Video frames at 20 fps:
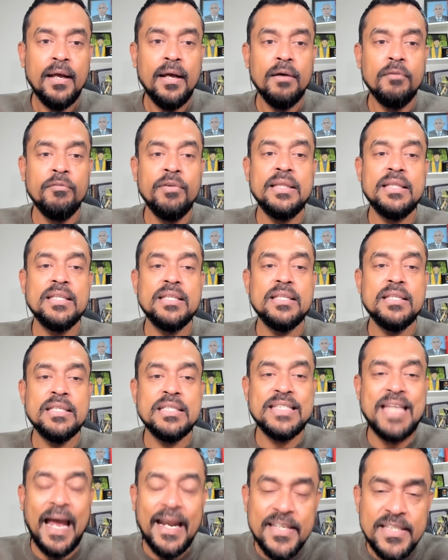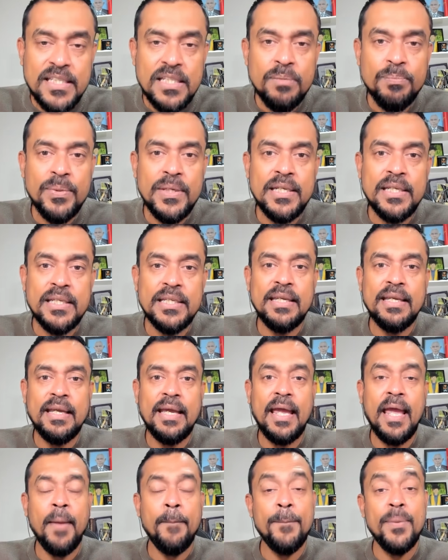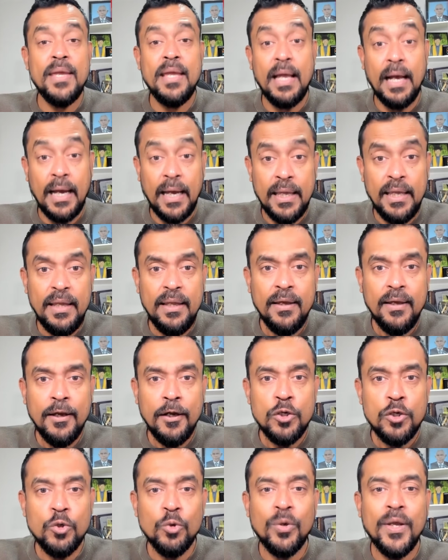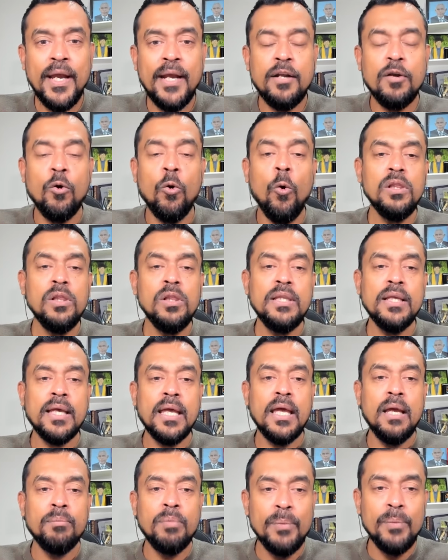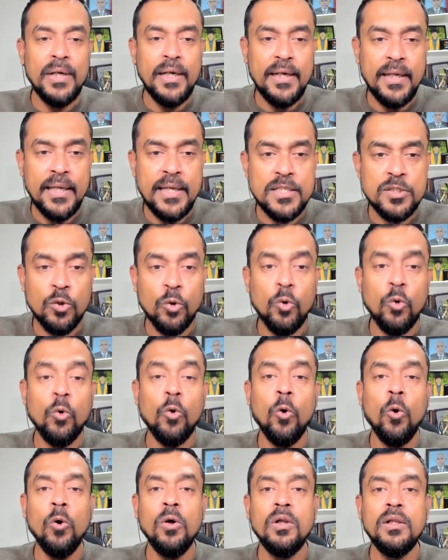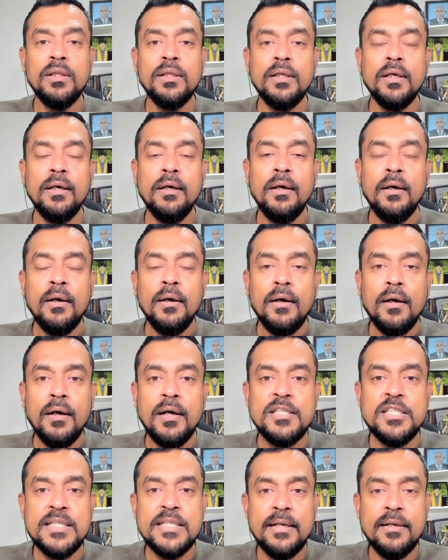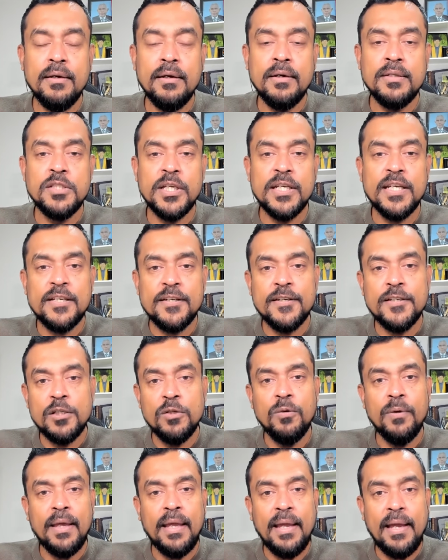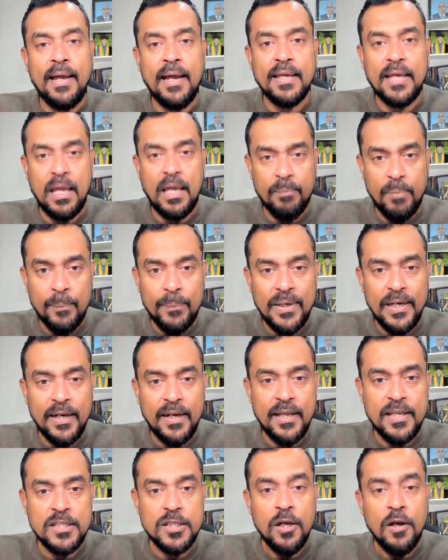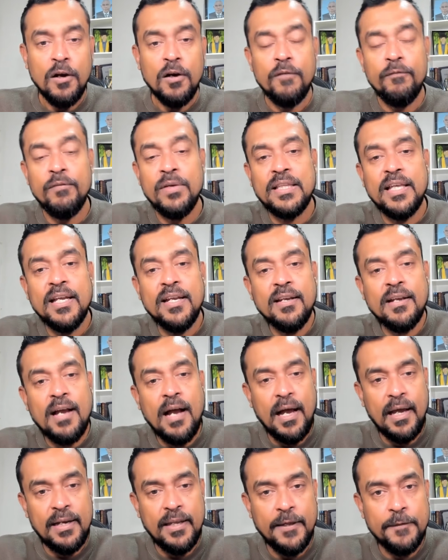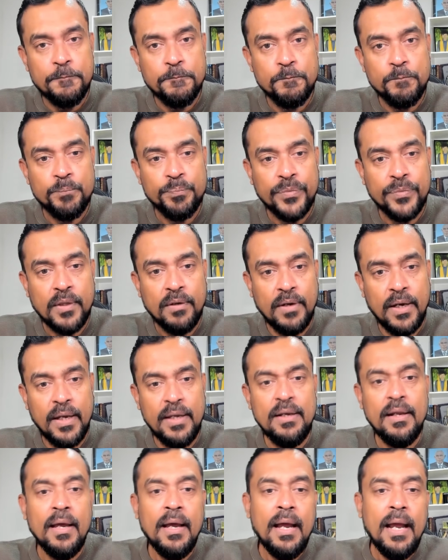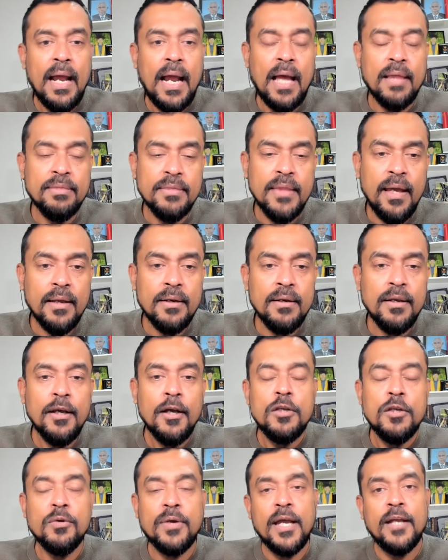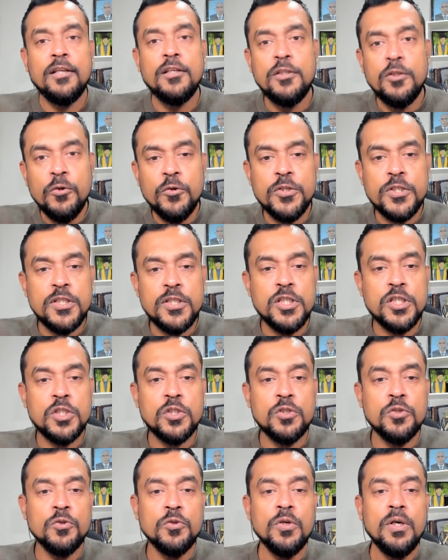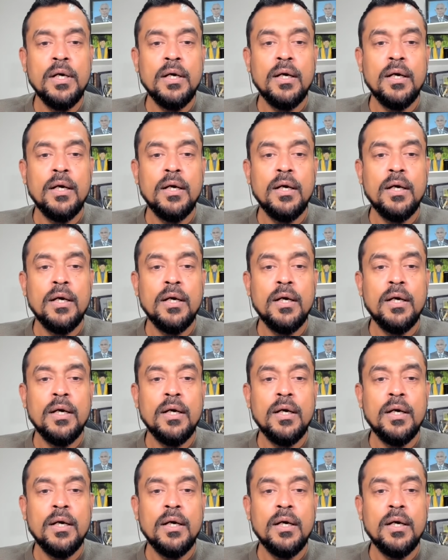with ChatGPT API to get all the capabilities or all the generative AI capabilities within Kali, right? And then you can use this to